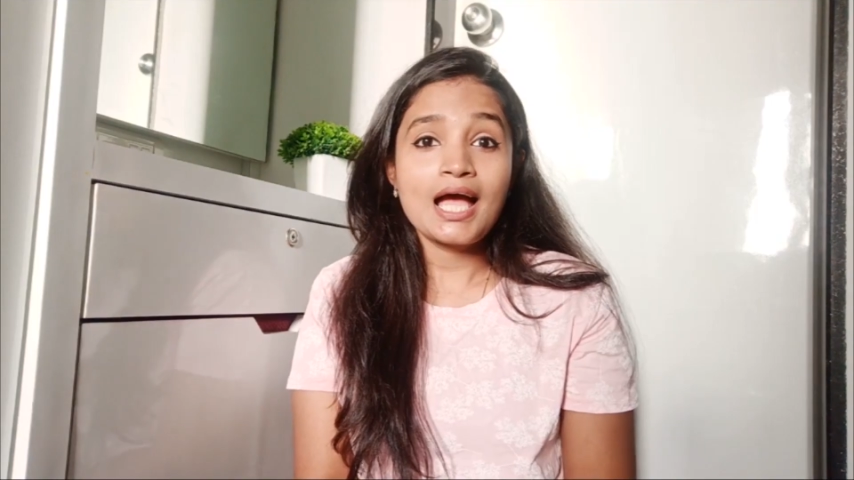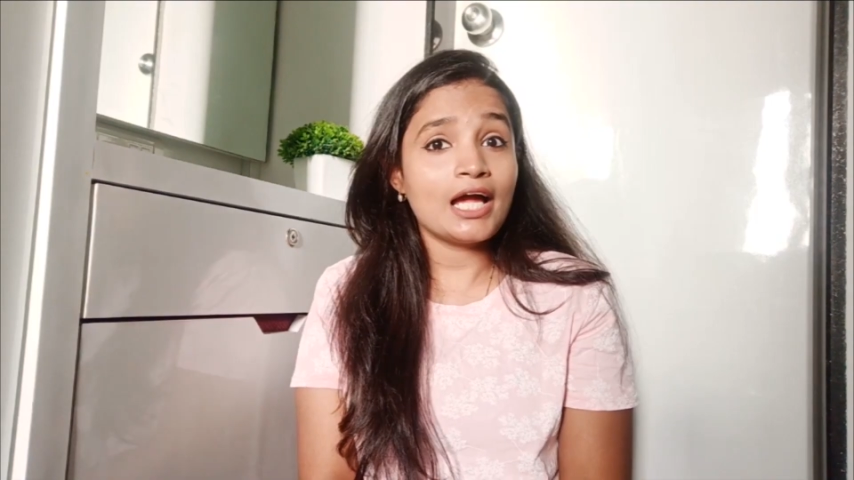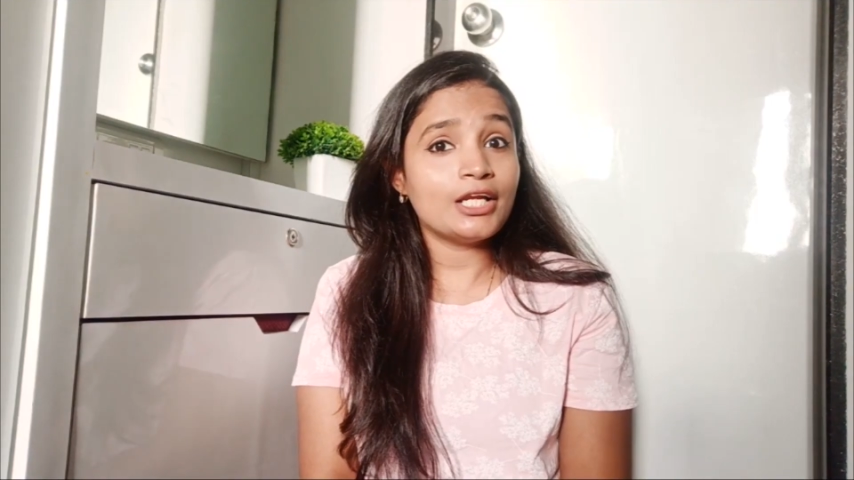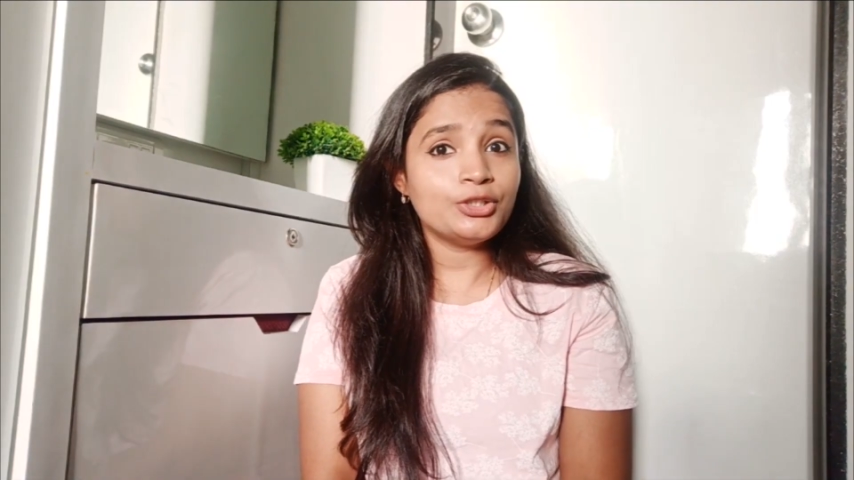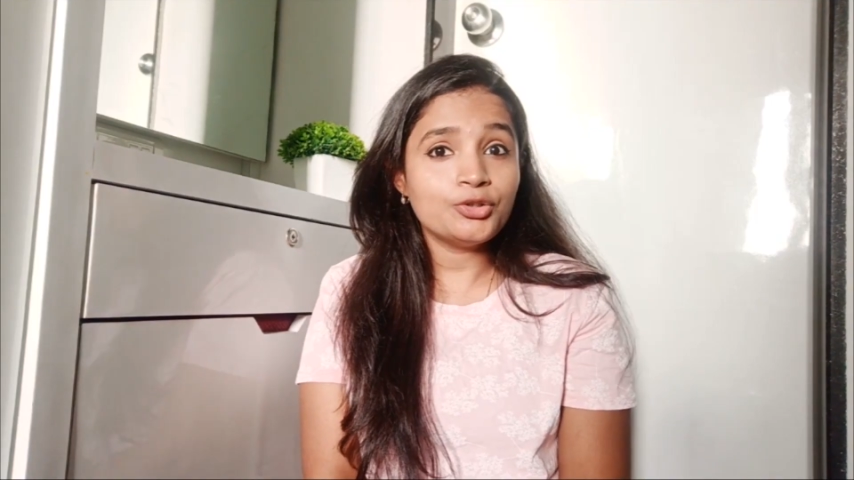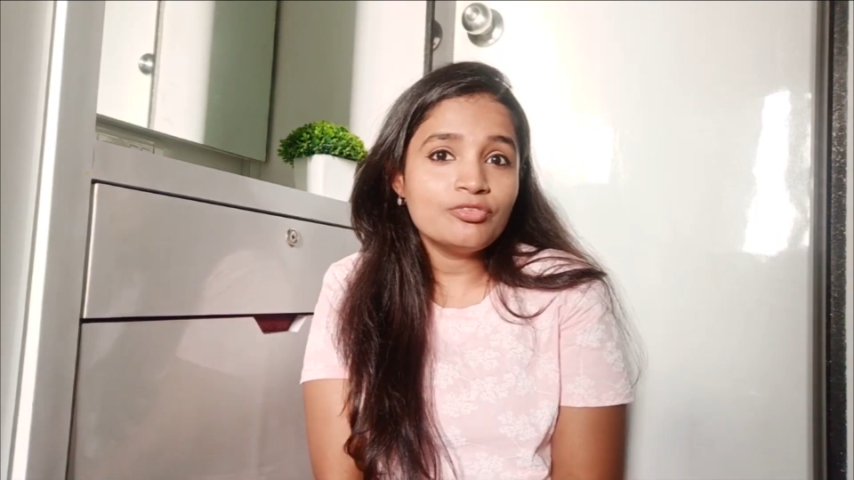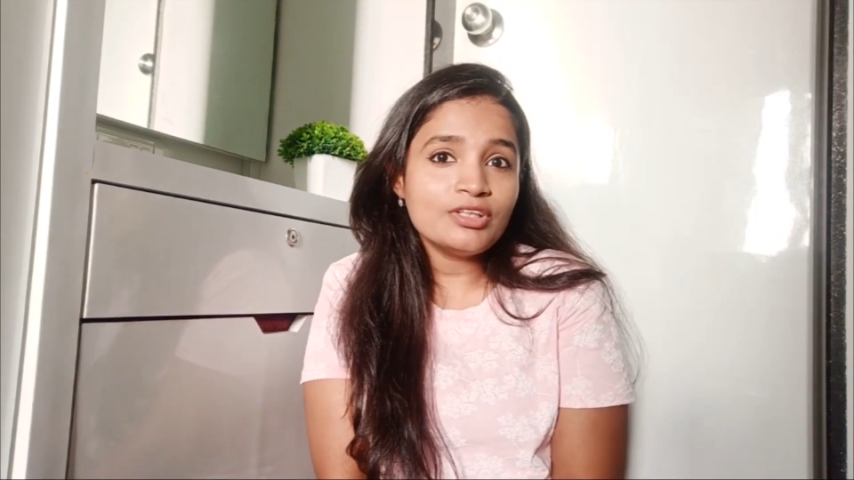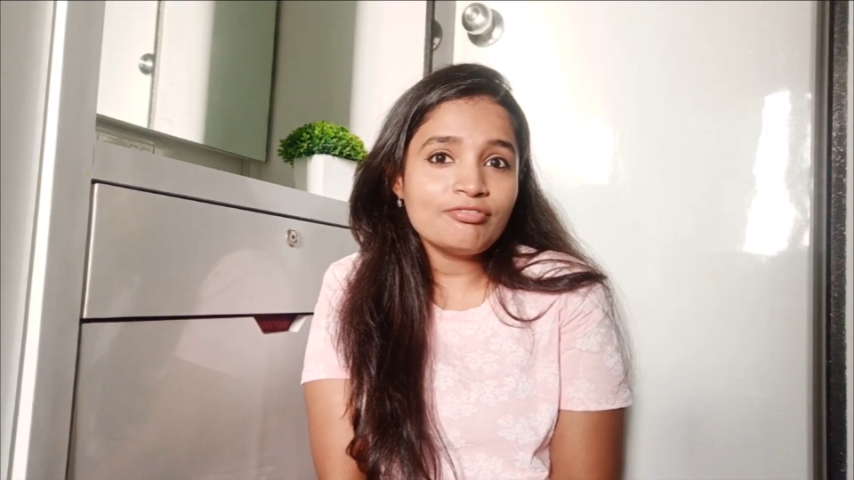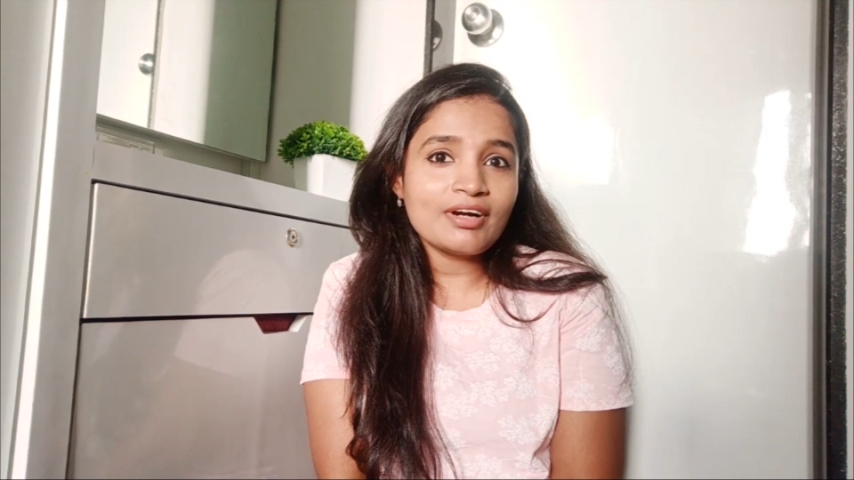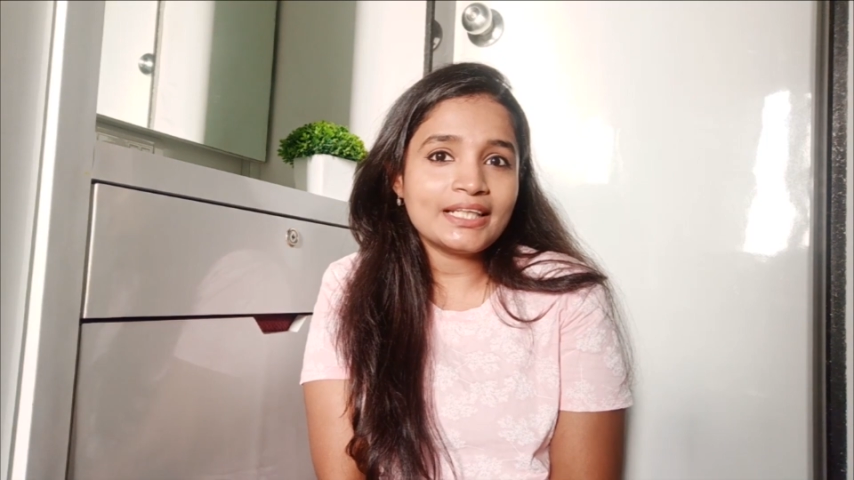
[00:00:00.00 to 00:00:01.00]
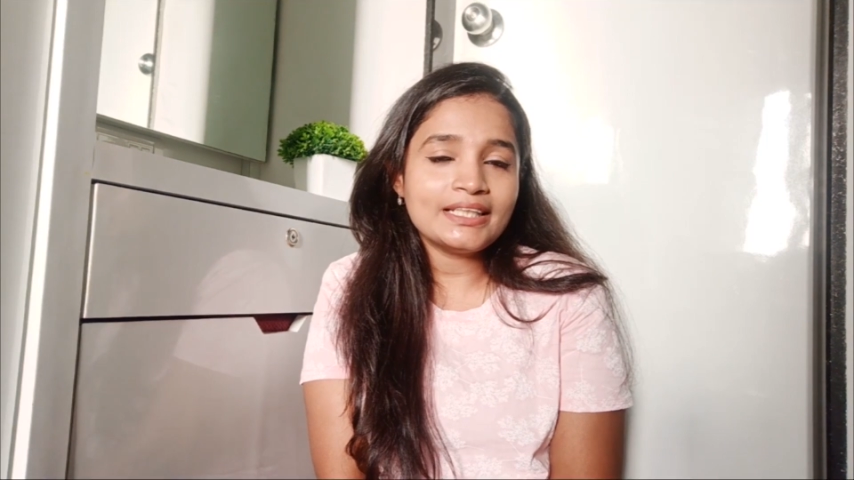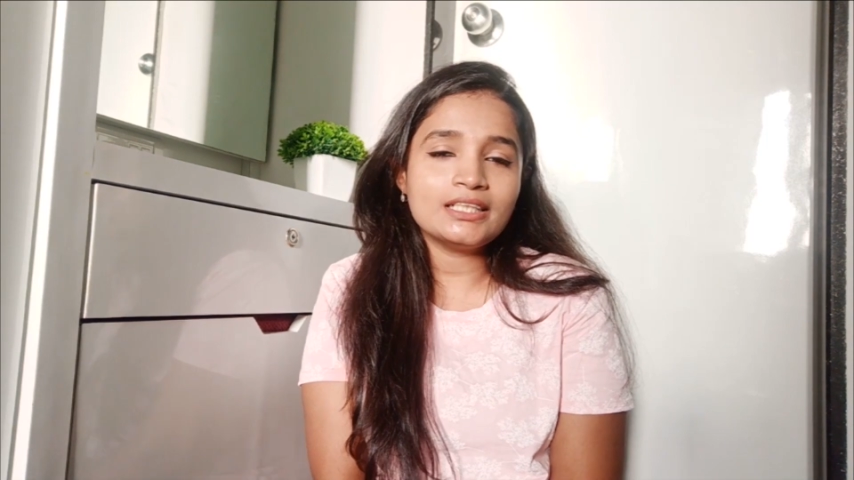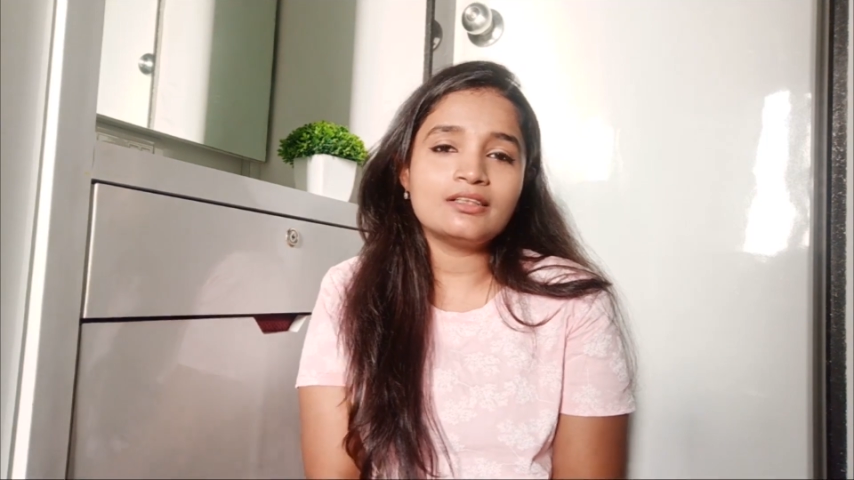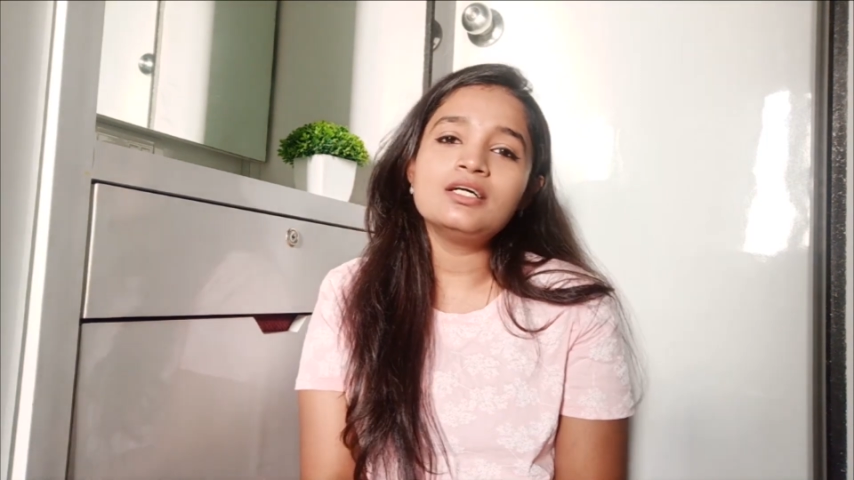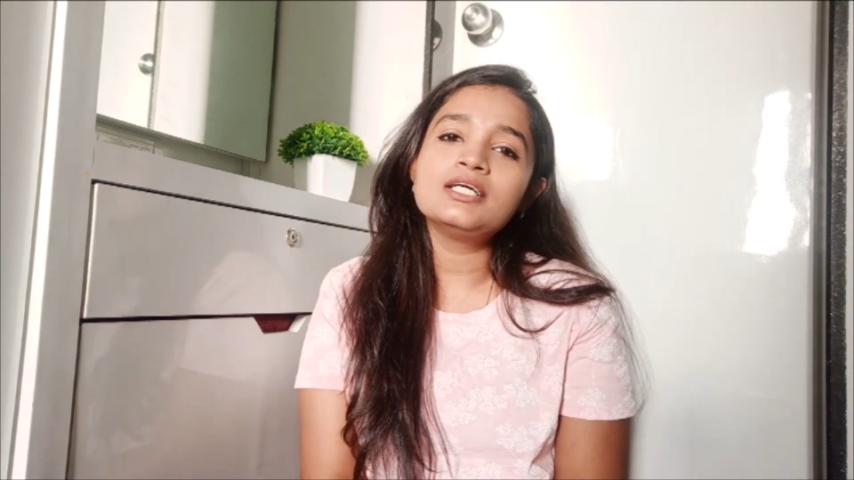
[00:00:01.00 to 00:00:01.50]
And you will find here